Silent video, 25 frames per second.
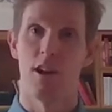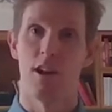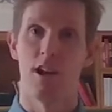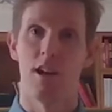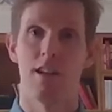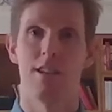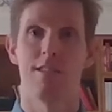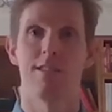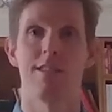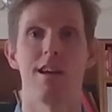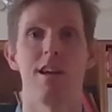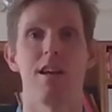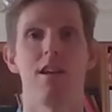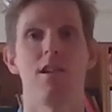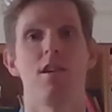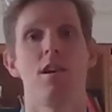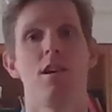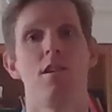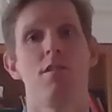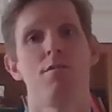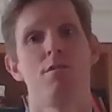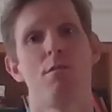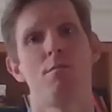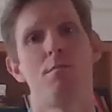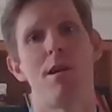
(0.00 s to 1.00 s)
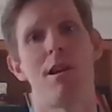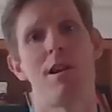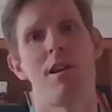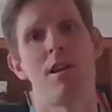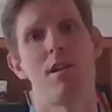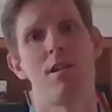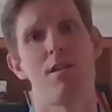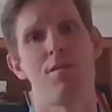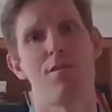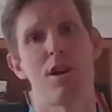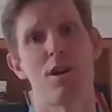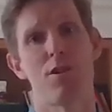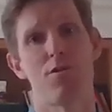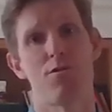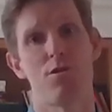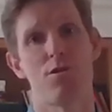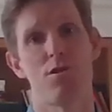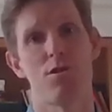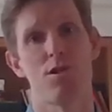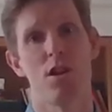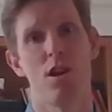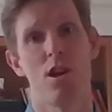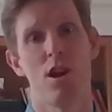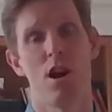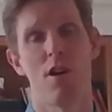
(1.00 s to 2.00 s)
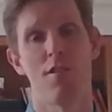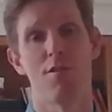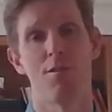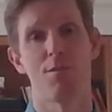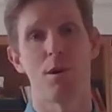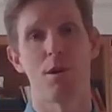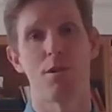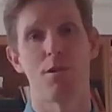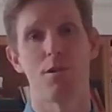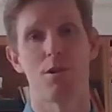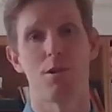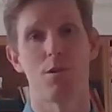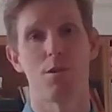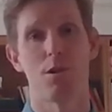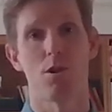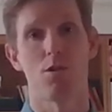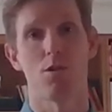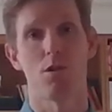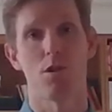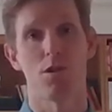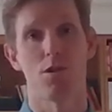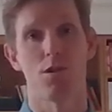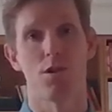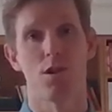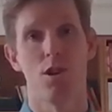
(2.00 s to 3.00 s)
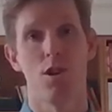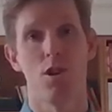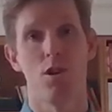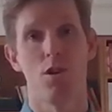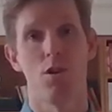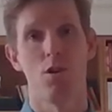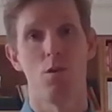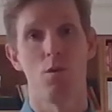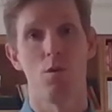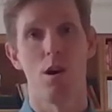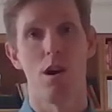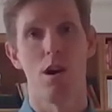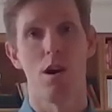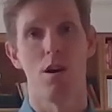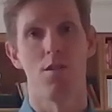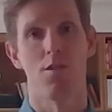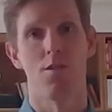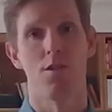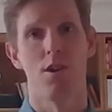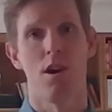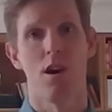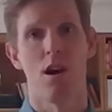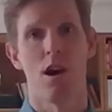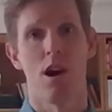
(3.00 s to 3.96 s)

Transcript: And indeed, from many of the veterans I've spoken to across the world,